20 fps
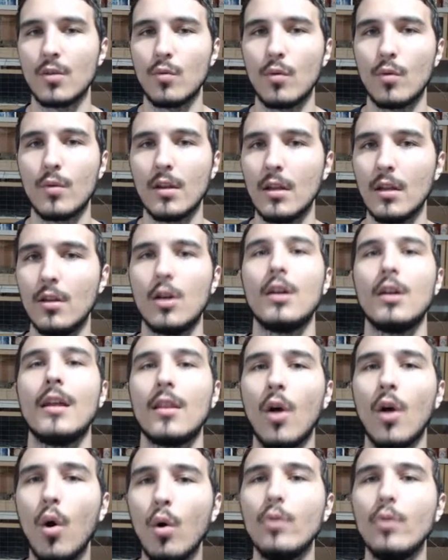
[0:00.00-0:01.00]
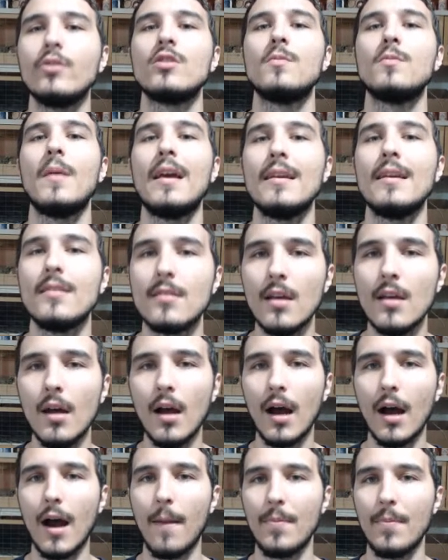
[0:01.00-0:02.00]
We're really looking at the whole space,
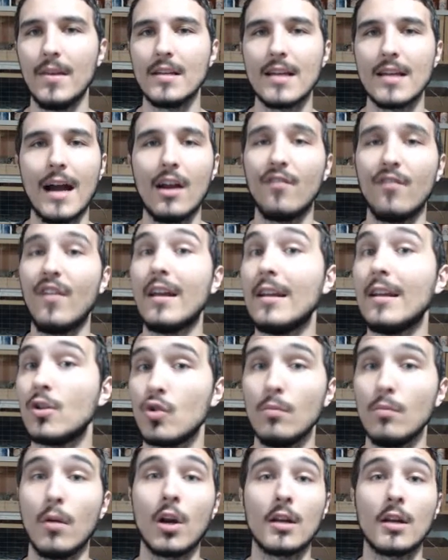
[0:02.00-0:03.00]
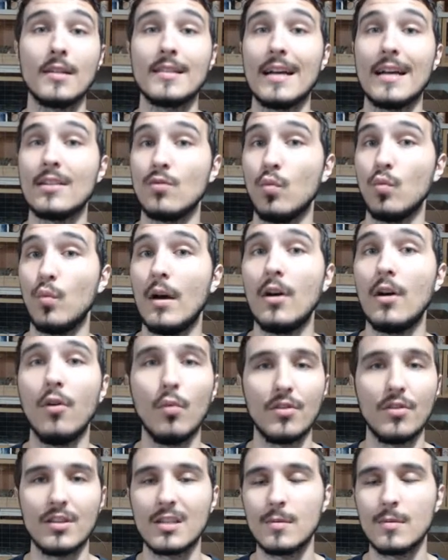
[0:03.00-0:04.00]
the entire financial markets as well,
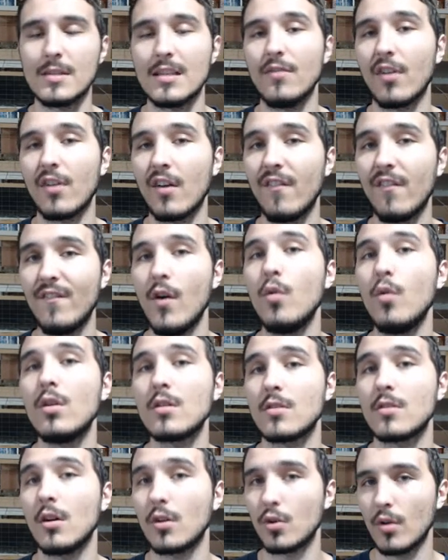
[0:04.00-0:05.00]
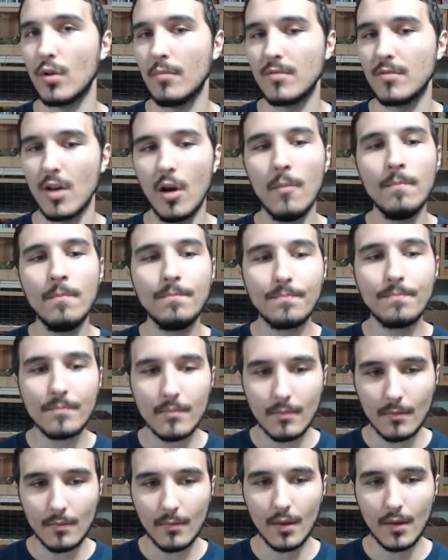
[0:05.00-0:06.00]
with a specific focus on crypto.
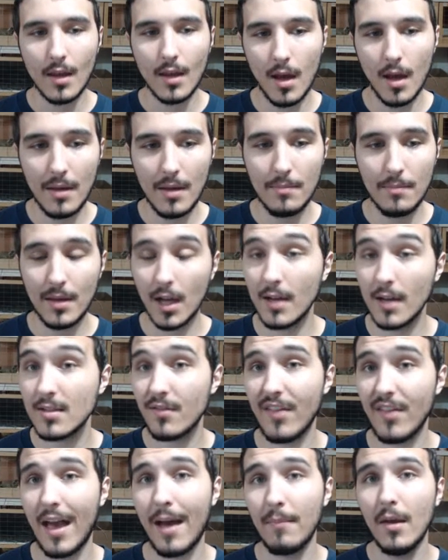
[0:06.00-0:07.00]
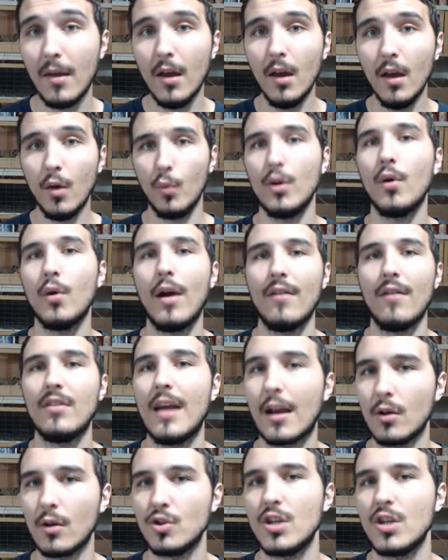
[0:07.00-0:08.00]
And because of that, we don't have an
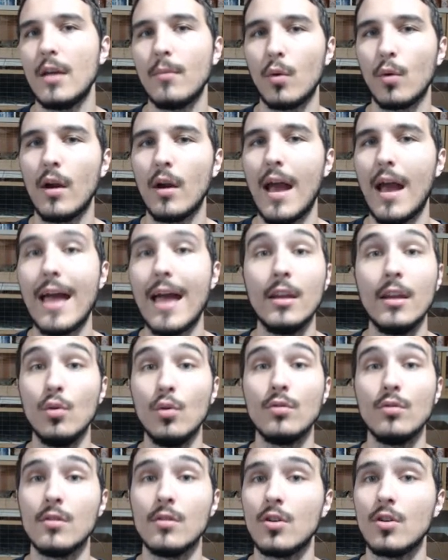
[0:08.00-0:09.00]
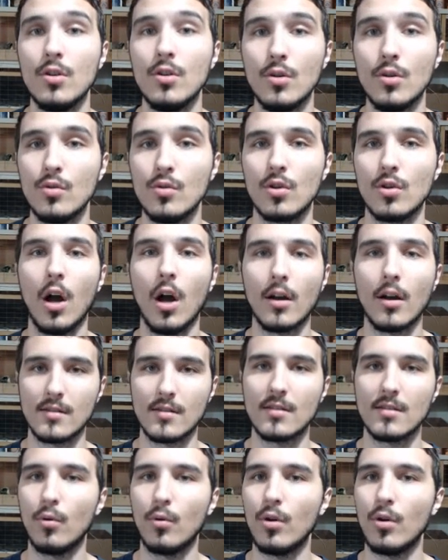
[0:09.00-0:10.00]
echo chamber where any news is good news so long as it
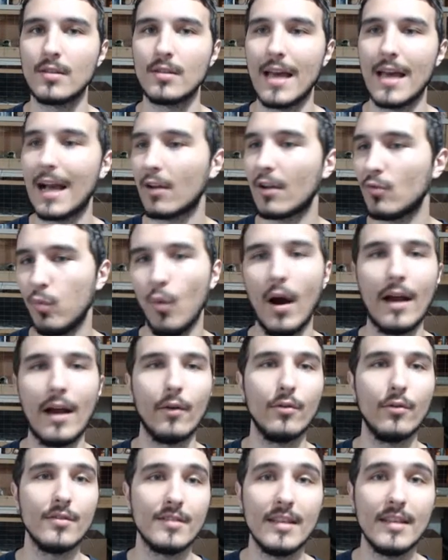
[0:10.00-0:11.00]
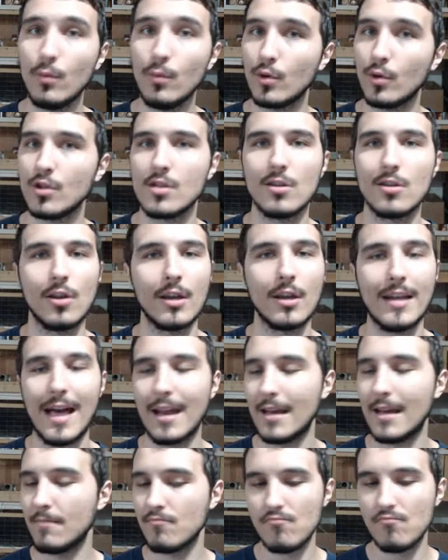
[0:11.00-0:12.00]
supports X, Y, or Z. We're just looking at
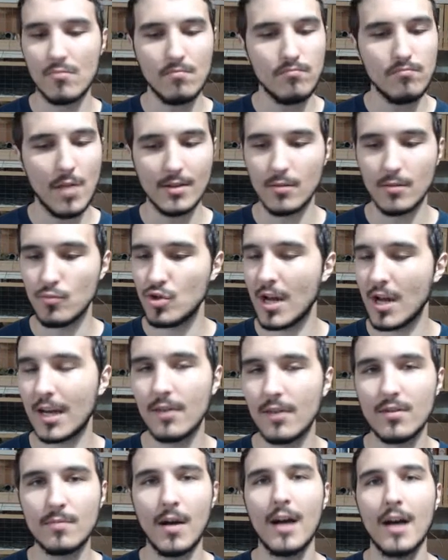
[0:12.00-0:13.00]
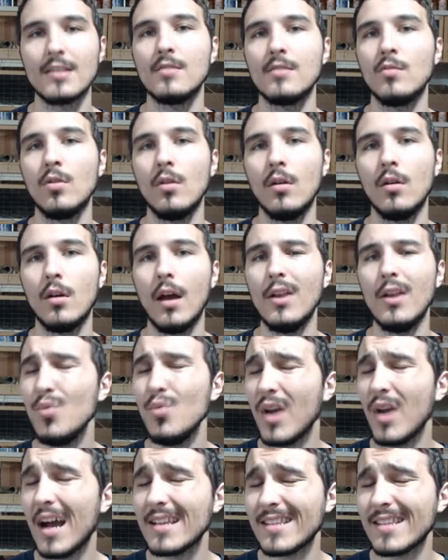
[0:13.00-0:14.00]
it as objective as possible, and you
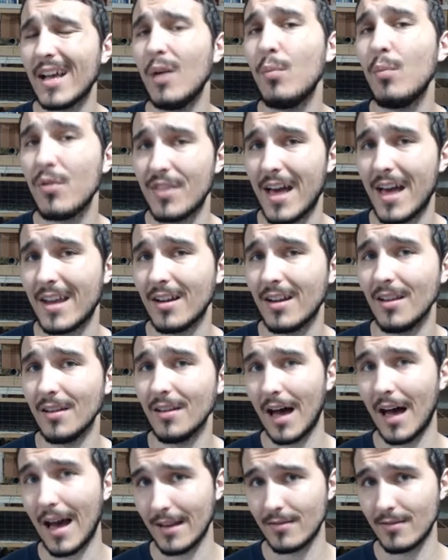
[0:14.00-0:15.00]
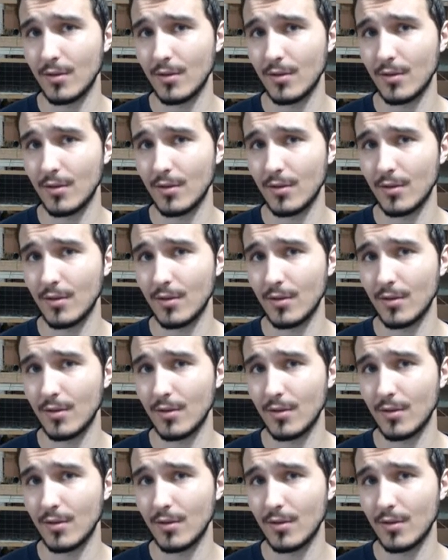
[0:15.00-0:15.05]
guys help with that a lot.